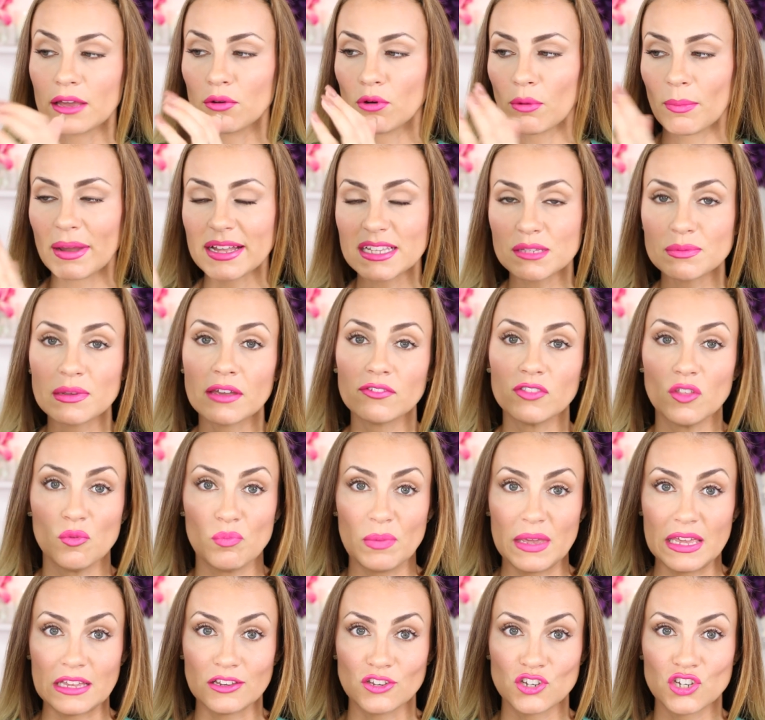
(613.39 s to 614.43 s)
It reminds me of the
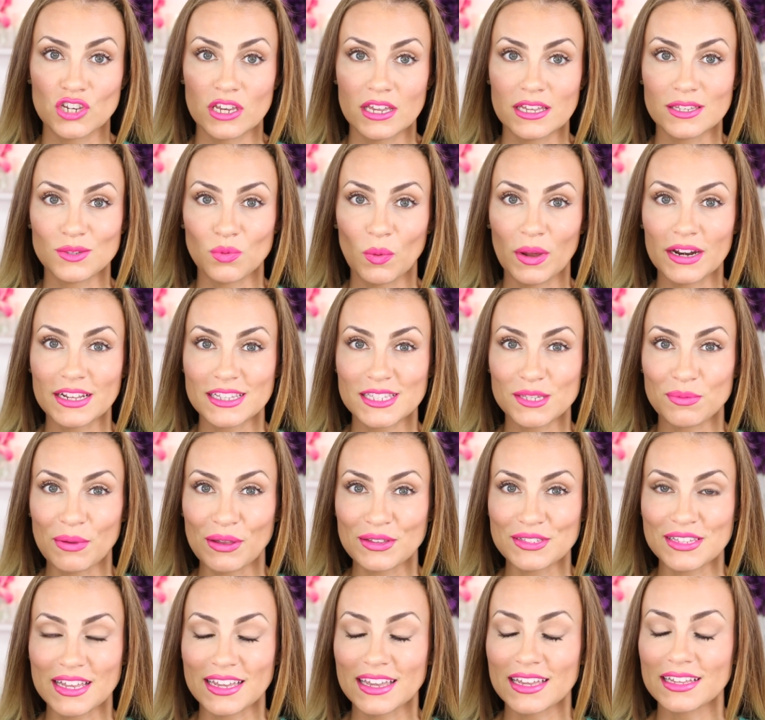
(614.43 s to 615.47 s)
beach is what it
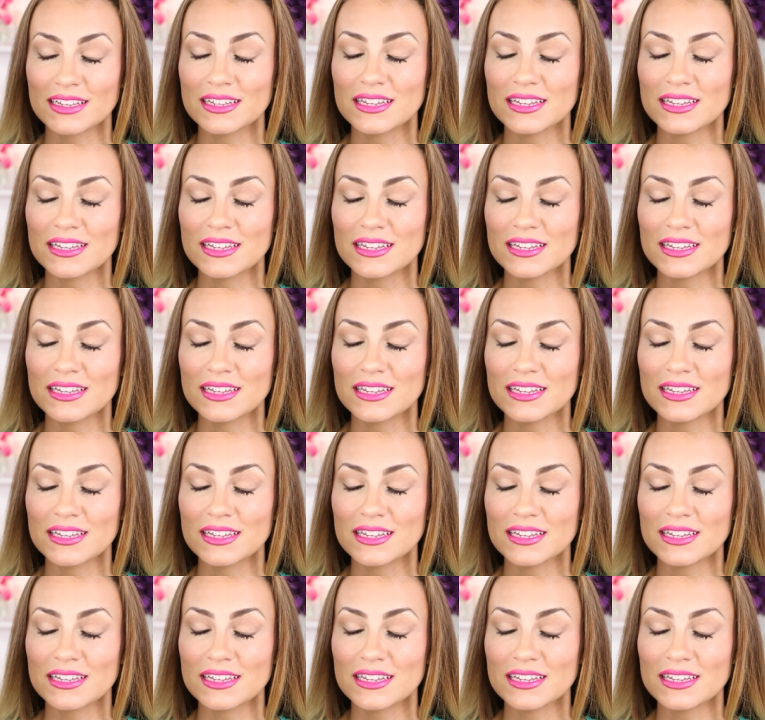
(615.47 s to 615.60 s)
smells like.